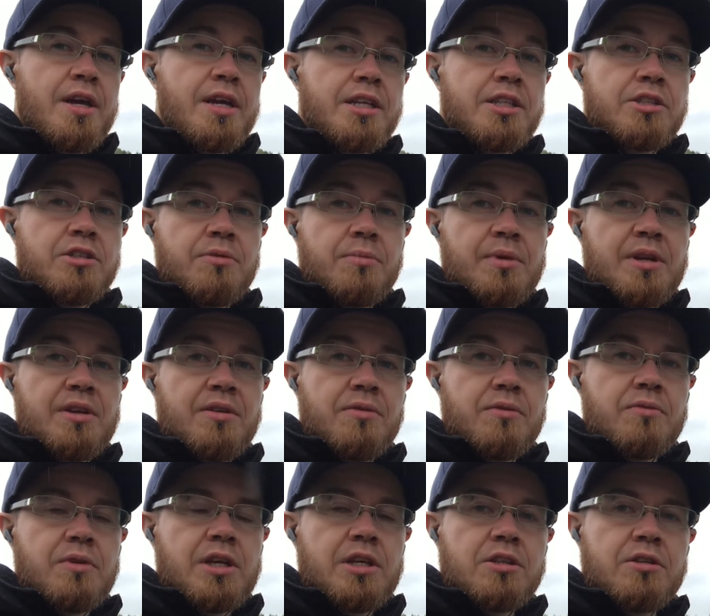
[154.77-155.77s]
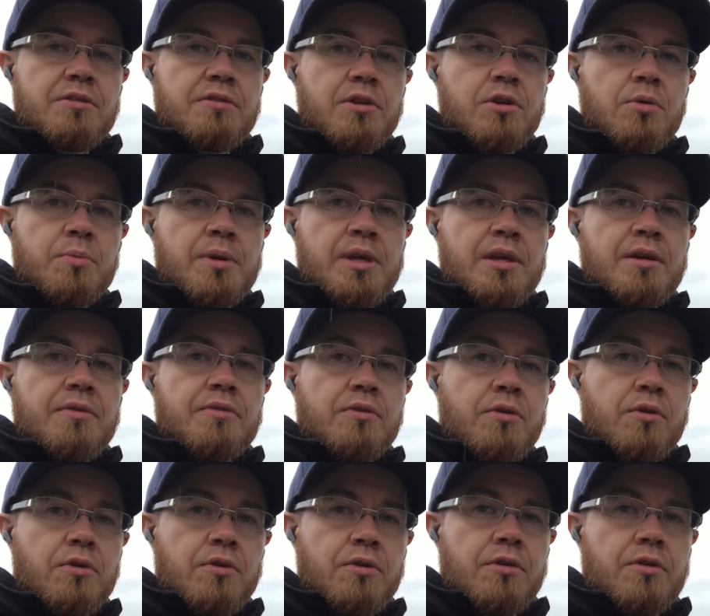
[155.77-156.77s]
interview me
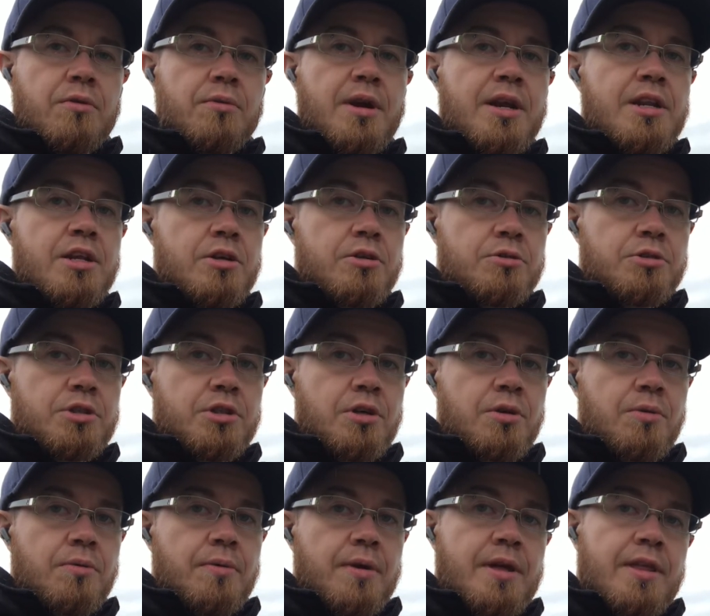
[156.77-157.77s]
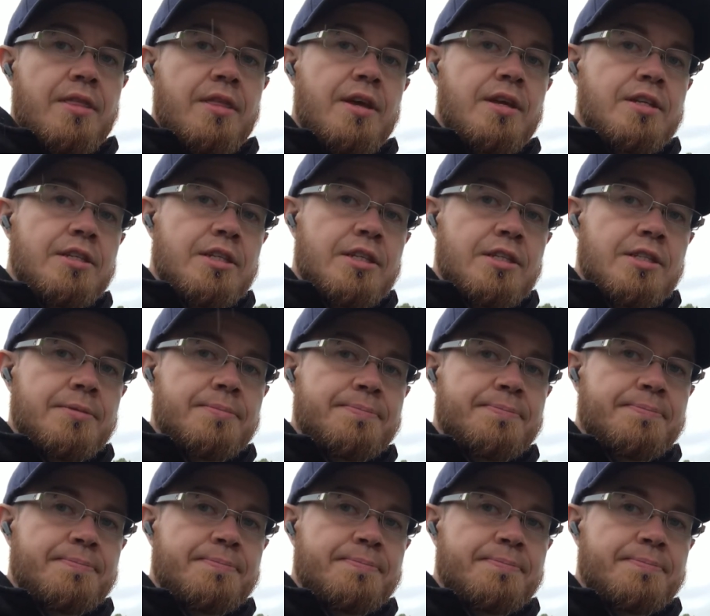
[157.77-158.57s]
for the radio show, and they did.